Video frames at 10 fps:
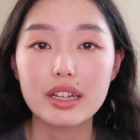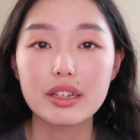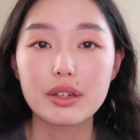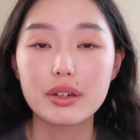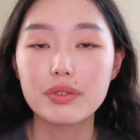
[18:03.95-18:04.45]
a
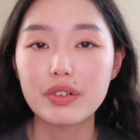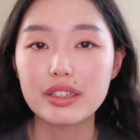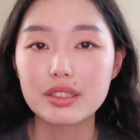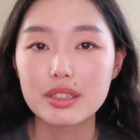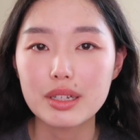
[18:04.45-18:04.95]
good
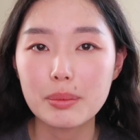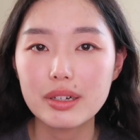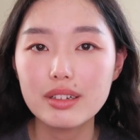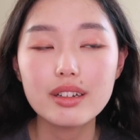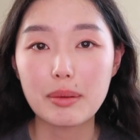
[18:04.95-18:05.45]
friend to
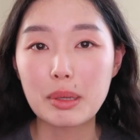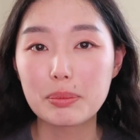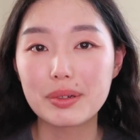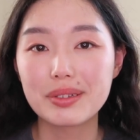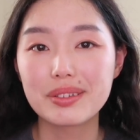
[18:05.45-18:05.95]
someone, that
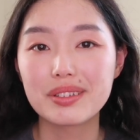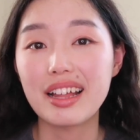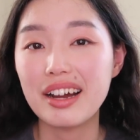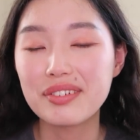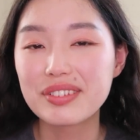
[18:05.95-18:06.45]
people
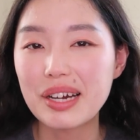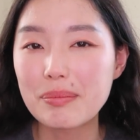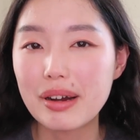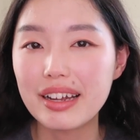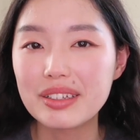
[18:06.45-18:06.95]
laughed
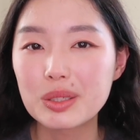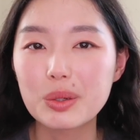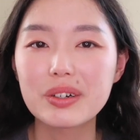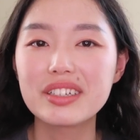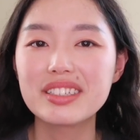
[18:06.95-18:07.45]
at my
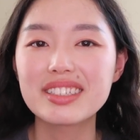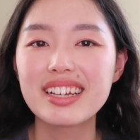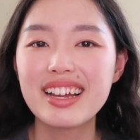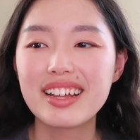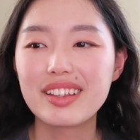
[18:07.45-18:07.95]
stories,
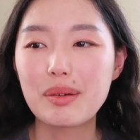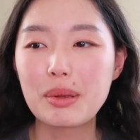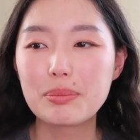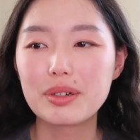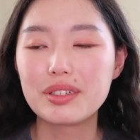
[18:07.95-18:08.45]
that
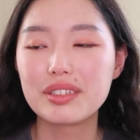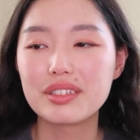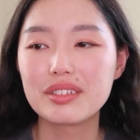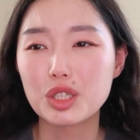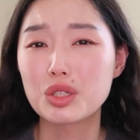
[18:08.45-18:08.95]

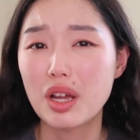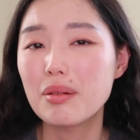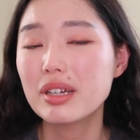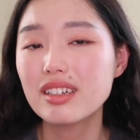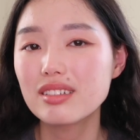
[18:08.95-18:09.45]
people just saw
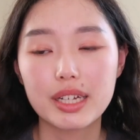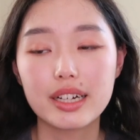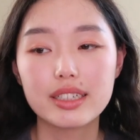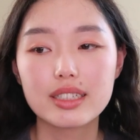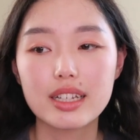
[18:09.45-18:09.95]
me.
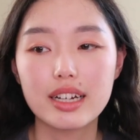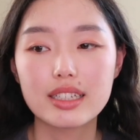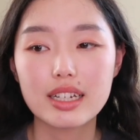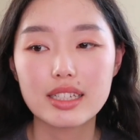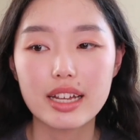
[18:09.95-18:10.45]
Because
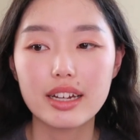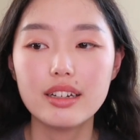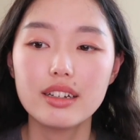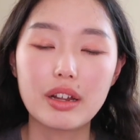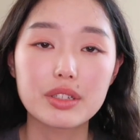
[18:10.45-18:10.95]
as I
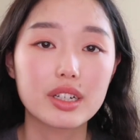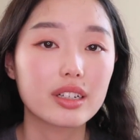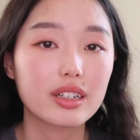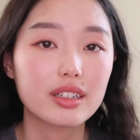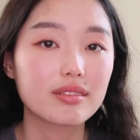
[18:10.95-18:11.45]
said, when I was
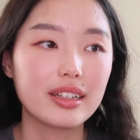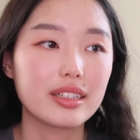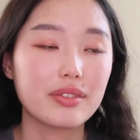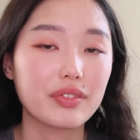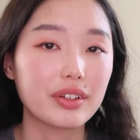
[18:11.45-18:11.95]
younger, I
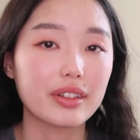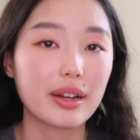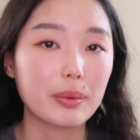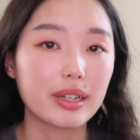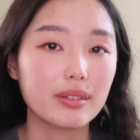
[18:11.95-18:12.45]
didn't feel
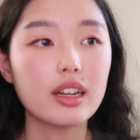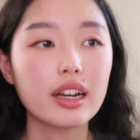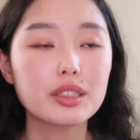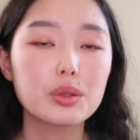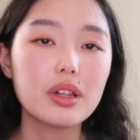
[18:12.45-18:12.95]
that way. In
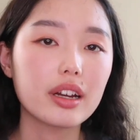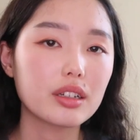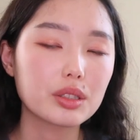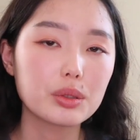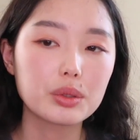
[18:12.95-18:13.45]
high school, I
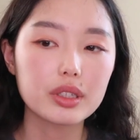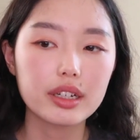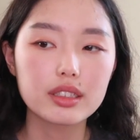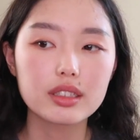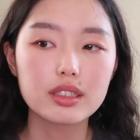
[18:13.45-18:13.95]
also
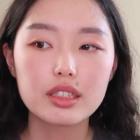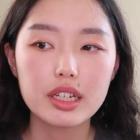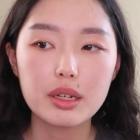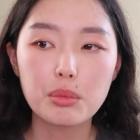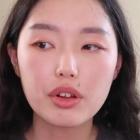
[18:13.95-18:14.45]
just
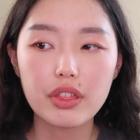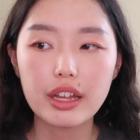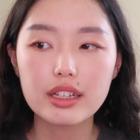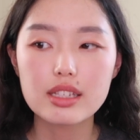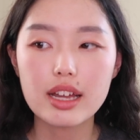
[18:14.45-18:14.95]
did more
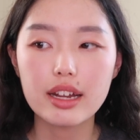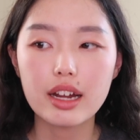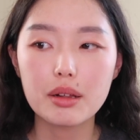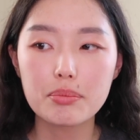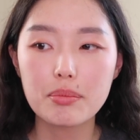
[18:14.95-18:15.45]
things that
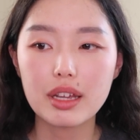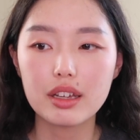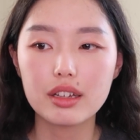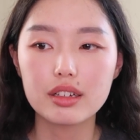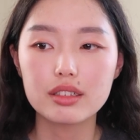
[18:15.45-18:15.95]
helped
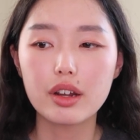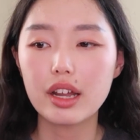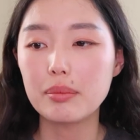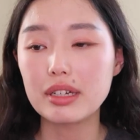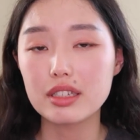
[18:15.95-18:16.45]
me look
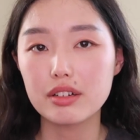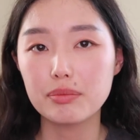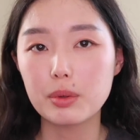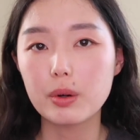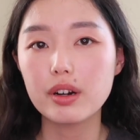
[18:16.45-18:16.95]
at
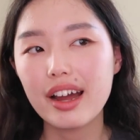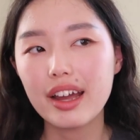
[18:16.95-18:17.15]
myself more.